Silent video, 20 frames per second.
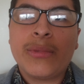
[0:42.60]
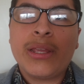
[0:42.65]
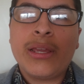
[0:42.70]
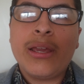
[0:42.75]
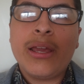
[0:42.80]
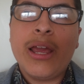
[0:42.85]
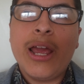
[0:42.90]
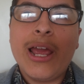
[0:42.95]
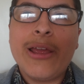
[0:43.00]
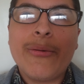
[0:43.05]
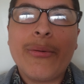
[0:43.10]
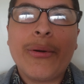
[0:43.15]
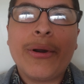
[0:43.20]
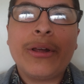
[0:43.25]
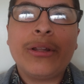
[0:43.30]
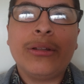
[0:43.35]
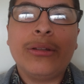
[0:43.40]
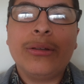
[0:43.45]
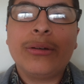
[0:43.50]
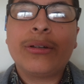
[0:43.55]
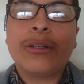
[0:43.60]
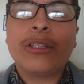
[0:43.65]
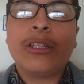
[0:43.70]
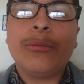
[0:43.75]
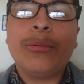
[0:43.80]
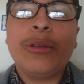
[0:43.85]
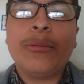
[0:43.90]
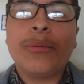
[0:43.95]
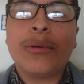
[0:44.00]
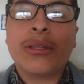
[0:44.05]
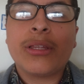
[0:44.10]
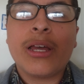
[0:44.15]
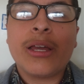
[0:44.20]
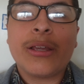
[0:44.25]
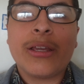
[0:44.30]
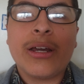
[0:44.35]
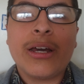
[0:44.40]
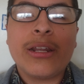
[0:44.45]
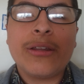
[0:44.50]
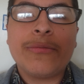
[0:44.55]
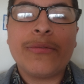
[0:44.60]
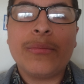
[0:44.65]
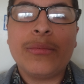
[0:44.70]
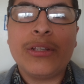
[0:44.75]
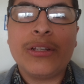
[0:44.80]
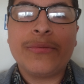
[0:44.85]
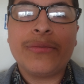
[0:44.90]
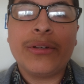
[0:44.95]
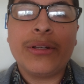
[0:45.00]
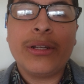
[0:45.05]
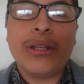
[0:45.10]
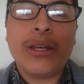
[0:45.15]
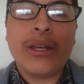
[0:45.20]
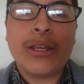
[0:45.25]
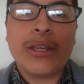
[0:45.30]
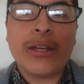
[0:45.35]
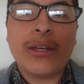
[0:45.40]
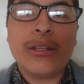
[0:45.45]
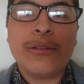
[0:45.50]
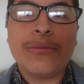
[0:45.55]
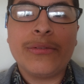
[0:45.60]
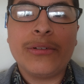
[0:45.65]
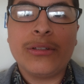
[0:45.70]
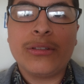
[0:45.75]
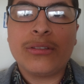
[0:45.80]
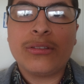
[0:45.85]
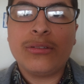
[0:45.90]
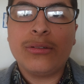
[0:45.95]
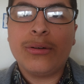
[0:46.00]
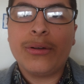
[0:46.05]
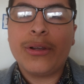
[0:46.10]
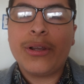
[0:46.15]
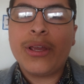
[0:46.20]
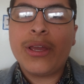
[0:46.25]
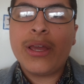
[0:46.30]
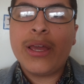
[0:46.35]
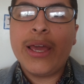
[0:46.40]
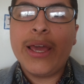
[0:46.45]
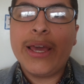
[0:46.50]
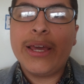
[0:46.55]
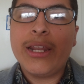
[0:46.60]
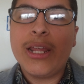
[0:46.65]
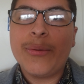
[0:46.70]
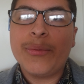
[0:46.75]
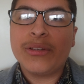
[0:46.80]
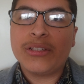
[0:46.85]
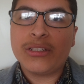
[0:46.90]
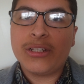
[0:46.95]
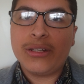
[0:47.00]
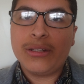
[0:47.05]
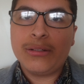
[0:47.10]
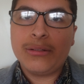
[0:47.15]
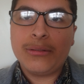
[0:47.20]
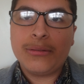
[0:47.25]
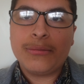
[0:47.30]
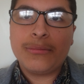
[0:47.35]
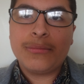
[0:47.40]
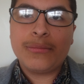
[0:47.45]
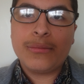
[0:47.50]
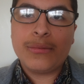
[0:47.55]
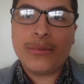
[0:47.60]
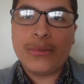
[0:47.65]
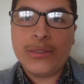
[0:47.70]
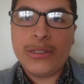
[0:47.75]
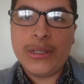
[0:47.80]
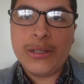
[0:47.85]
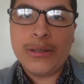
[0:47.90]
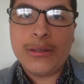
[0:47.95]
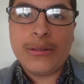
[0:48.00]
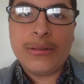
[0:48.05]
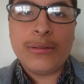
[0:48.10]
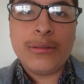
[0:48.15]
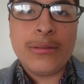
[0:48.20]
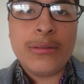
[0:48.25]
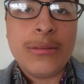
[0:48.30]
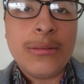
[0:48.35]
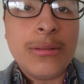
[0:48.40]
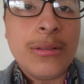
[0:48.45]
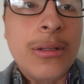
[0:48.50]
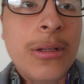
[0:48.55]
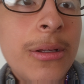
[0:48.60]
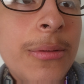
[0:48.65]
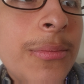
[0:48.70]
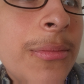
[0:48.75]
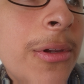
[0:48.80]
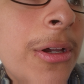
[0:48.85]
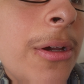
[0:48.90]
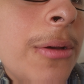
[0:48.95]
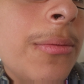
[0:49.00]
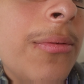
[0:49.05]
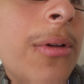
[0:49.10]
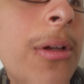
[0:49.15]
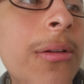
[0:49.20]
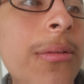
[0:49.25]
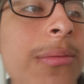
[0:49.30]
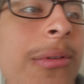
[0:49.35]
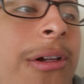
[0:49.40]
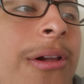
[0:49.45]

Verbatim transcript: everyone, look at the amiibo that I got it from different. I got it from the store and Amazon. Yeah, I'll I'll I'll be right